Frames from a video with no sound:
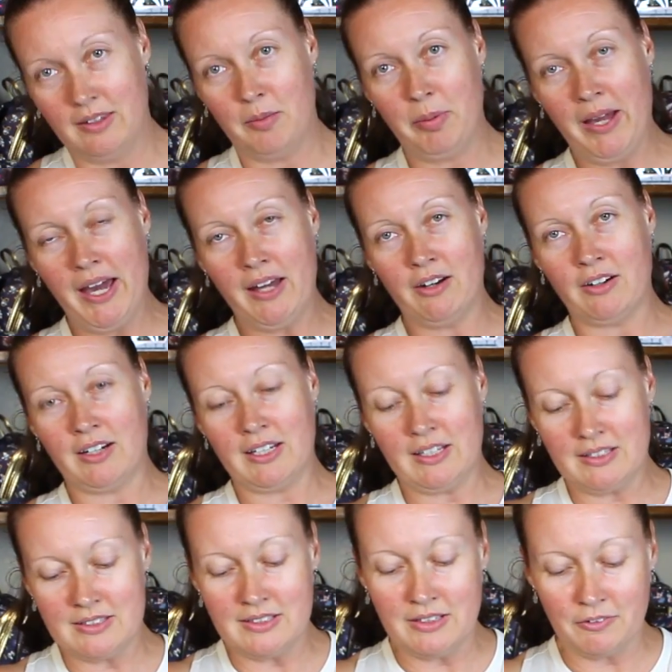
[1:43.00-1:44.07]
The pattern
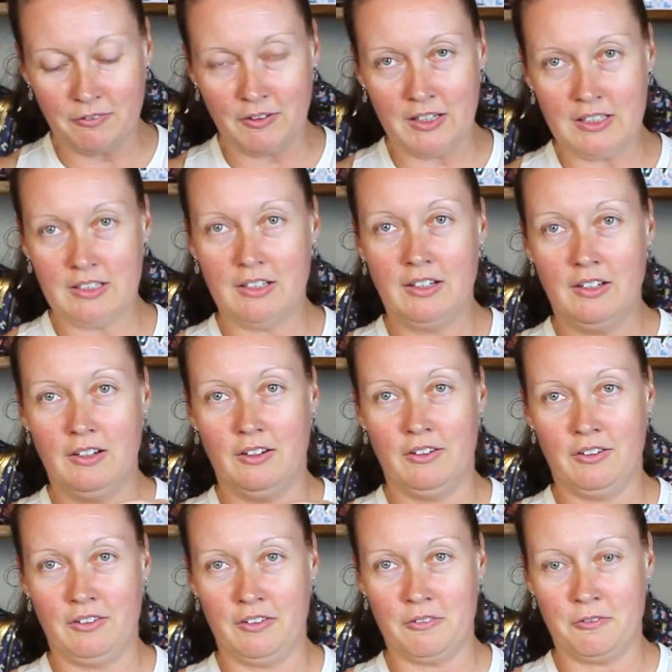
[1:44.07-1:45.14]
is different
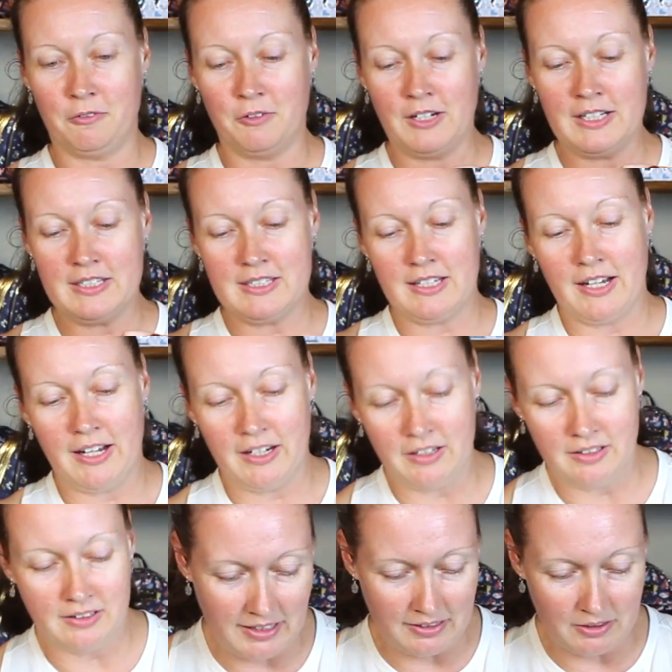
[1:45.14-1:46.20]
on the front
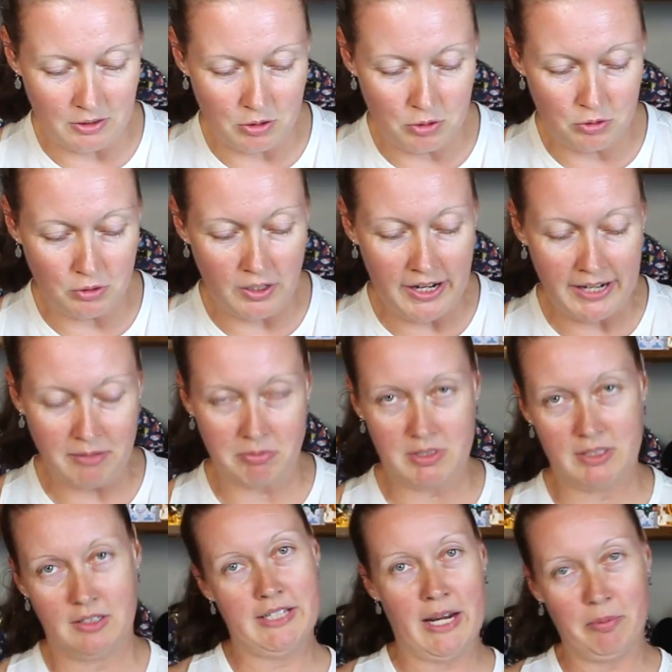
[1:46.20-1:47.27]
side. Got the
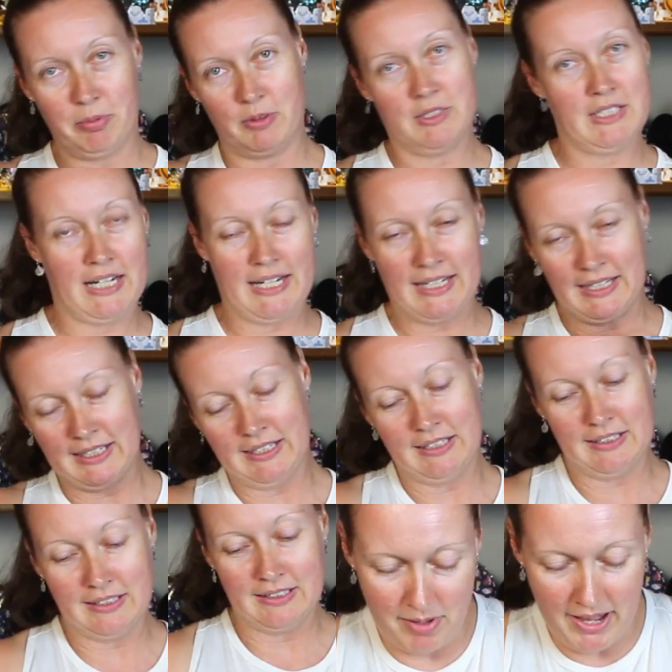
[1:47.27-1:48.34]
striped Dapper
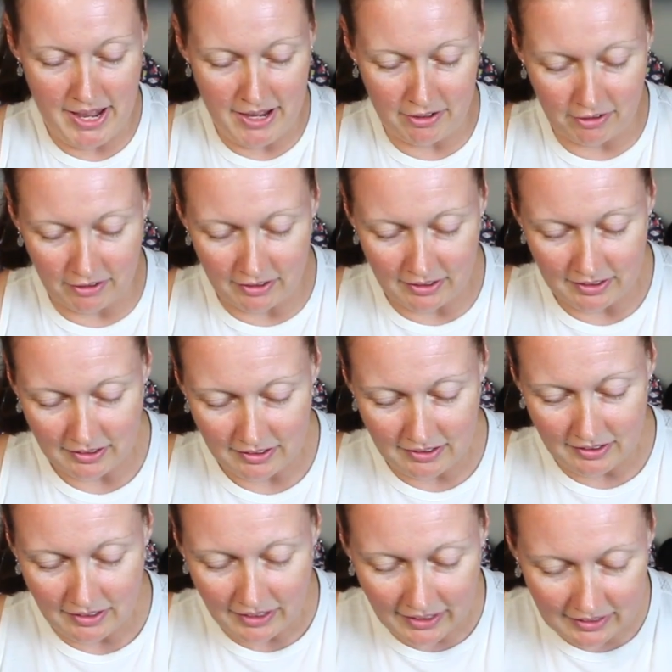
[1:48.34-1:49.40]
Dan pattern,
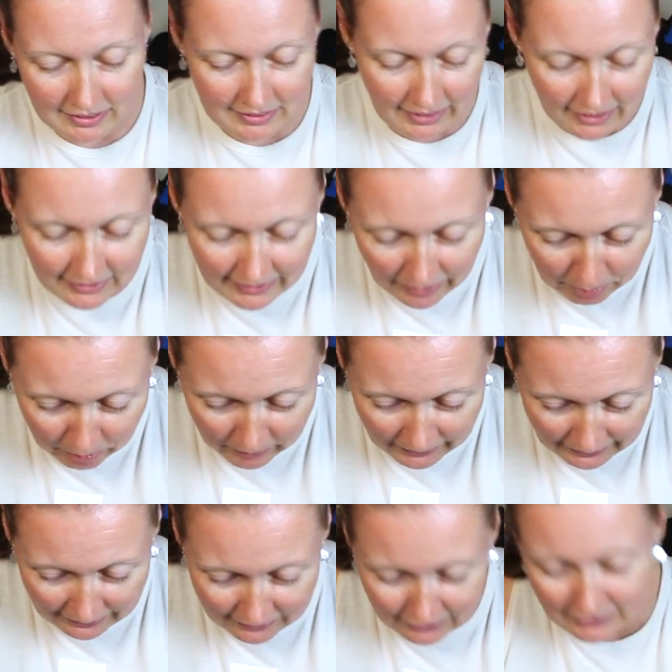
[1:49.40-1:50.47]
and it's got Dapper
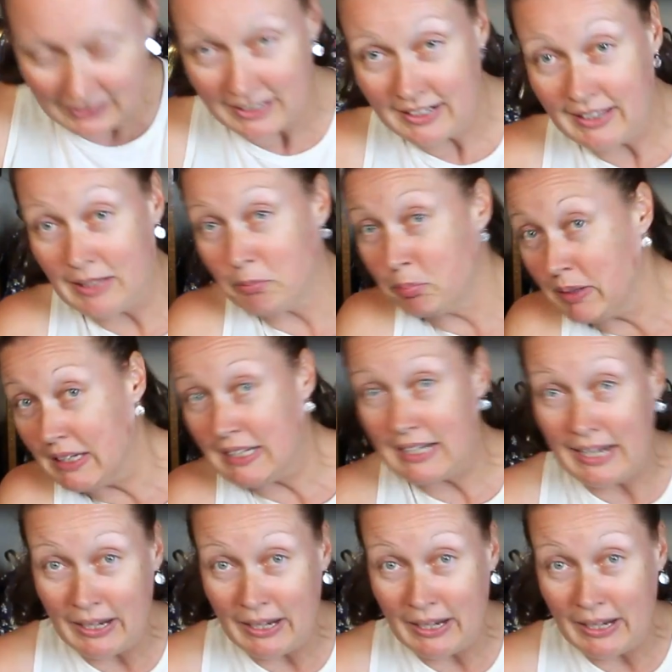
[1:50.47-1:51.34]
Dans. They're kind of like peeking